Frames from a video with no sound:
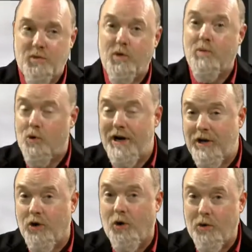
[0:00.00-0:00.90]
were pretty
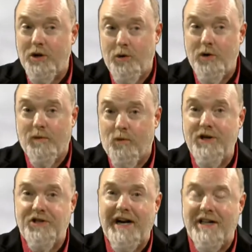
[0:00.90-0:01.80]
cool. You, you
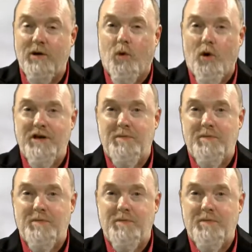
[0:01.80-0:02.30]
appreciated the awards,